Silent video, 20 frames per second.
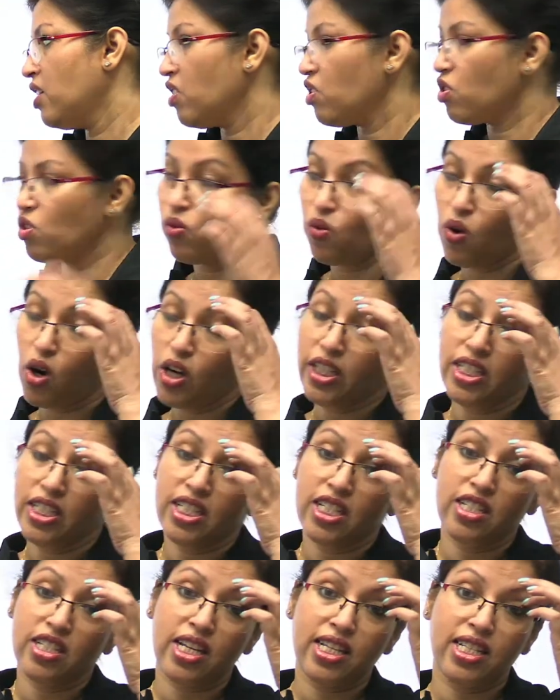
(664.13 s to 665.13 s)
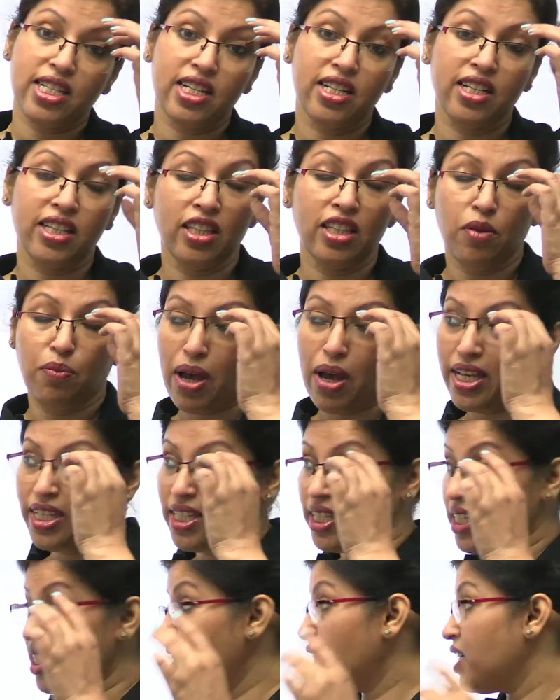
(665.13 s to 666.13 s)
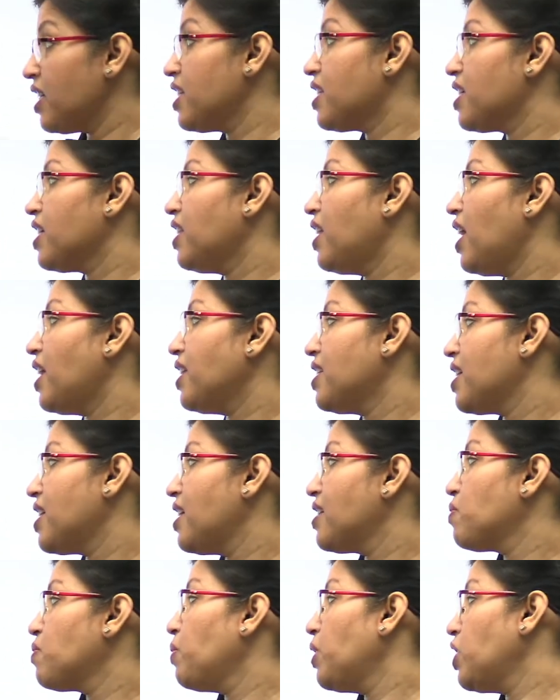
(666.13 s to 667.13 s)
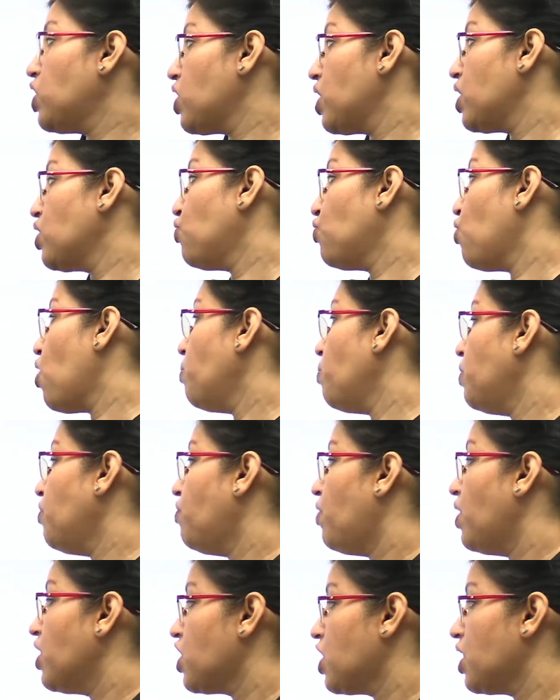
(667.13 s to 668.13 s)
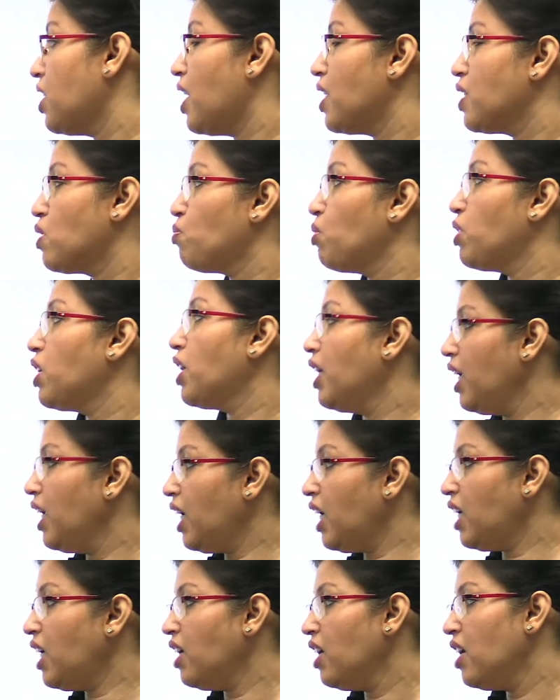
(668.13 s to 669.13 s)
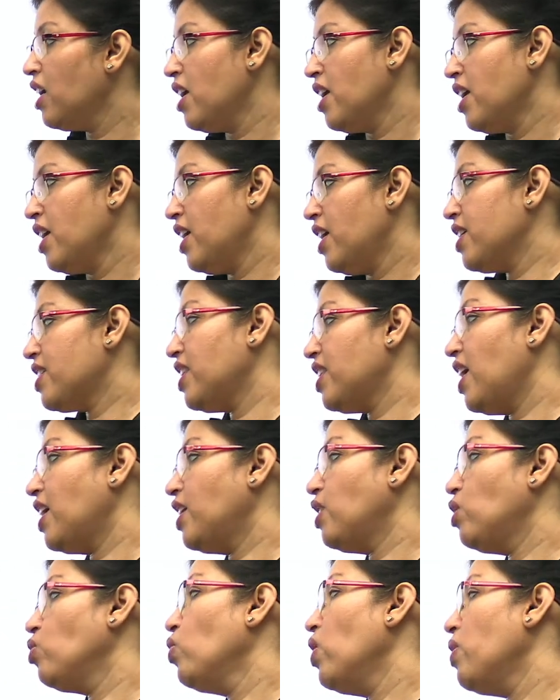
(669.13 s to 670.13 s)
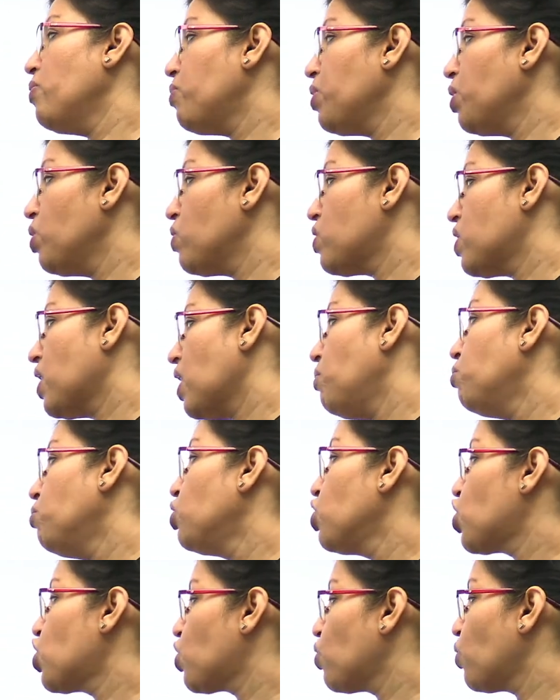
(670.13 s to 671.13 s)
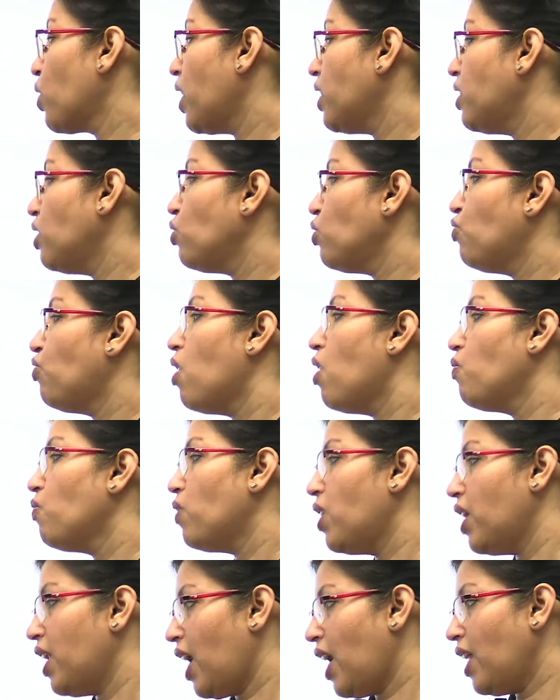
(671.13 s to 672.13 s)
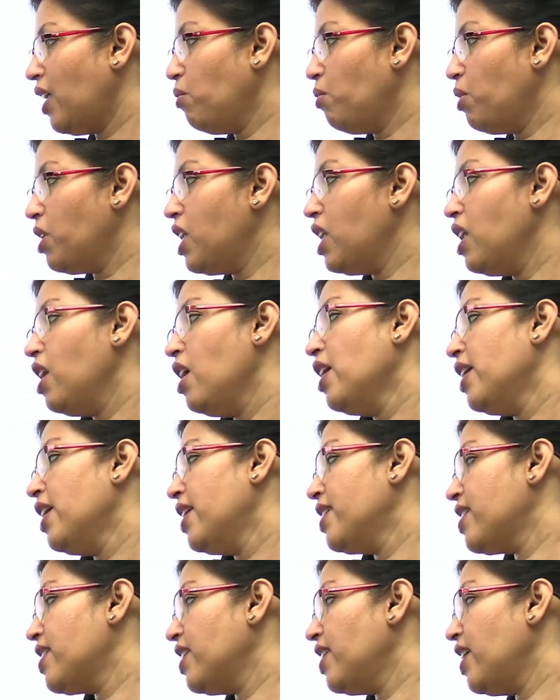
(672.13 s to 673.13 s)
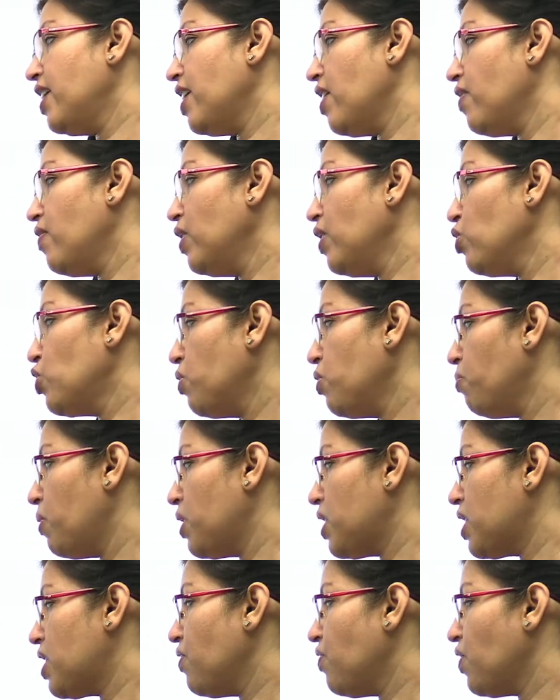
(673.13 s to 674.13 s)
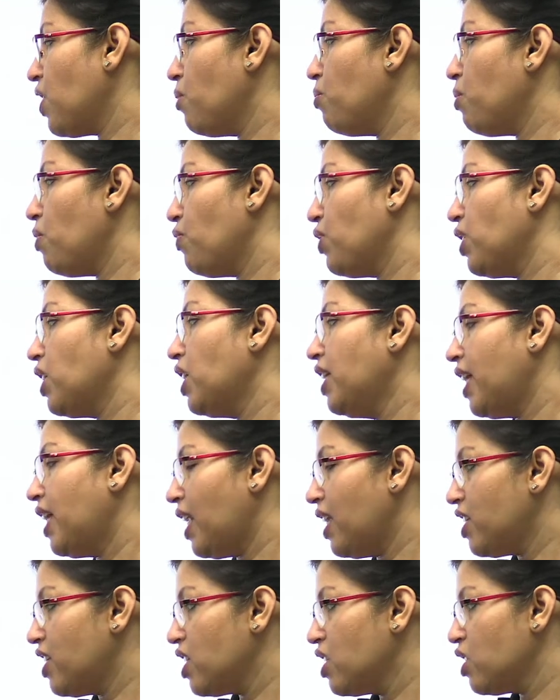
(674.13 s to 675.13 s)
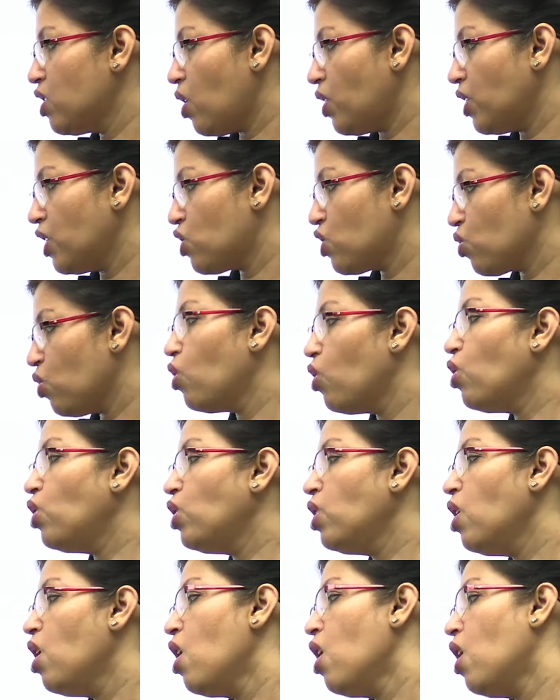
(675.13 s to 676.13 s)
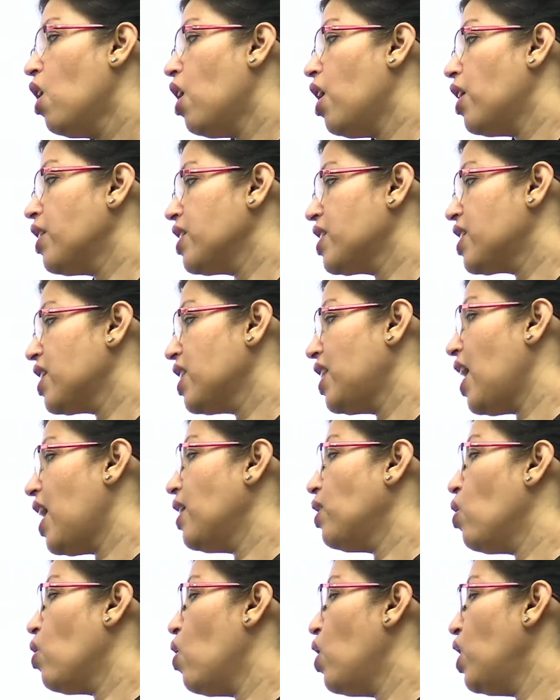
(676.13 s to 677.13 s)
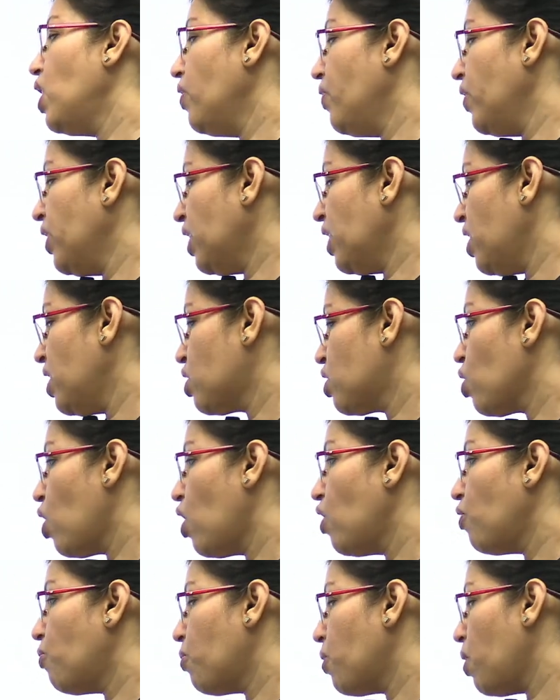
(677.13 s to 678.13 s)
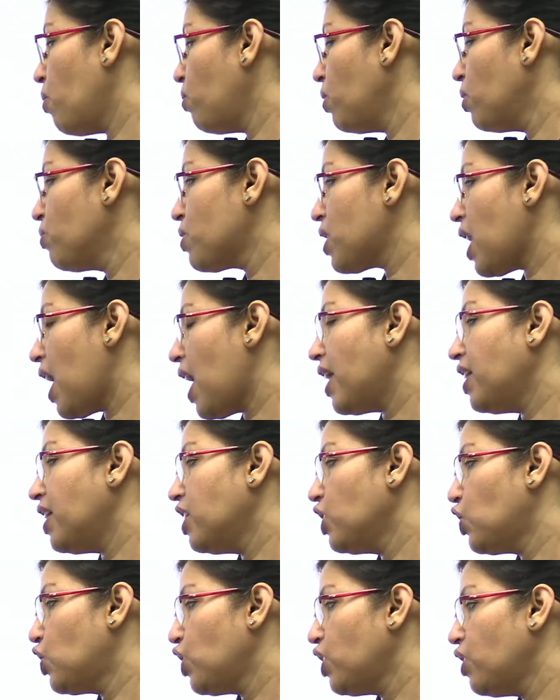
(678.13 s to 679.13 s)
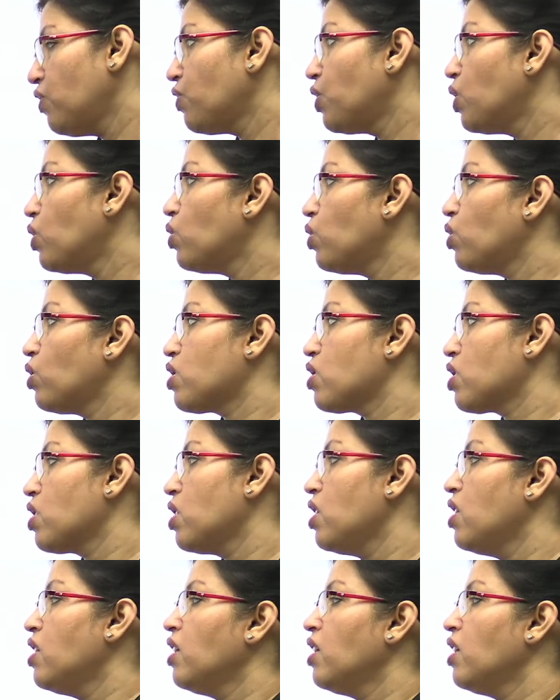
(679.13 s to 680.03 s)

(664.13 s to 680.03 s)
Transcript: So what is suggested in the passage? Is it that cells may change form and function as per need? Is it that 2 embryos can moosh together to form one animal? Is it that evolution must have come up with intelligence on its own? Or is it that all living things solve problems and achieve goals?